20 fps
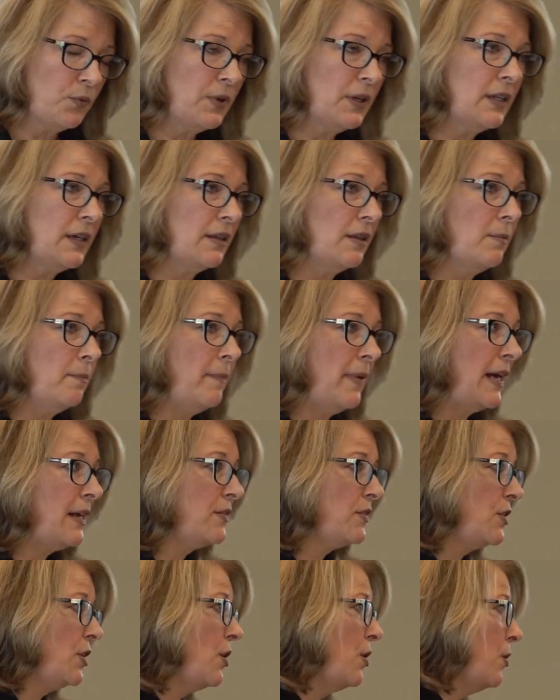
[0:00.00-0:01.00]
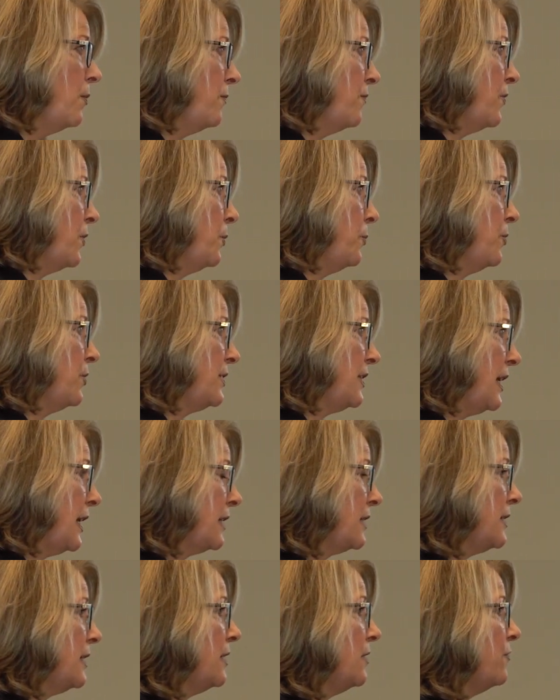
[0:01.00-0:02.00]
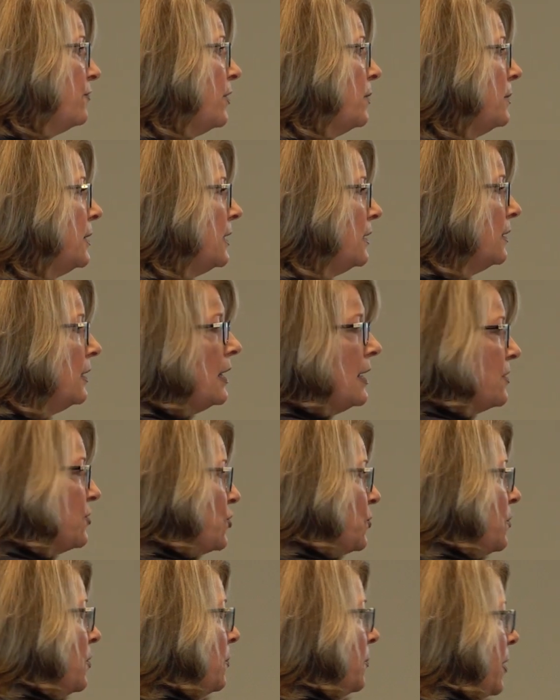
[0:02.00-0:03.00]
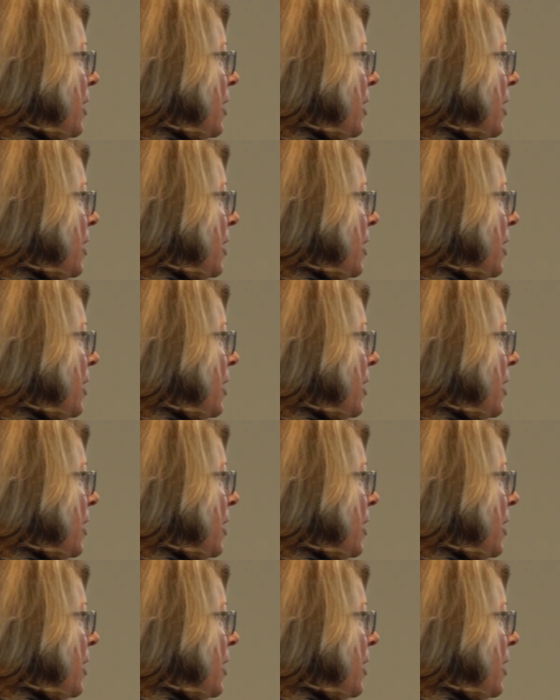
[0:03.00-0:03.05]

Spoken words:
really the best hope for protecting from an intellectual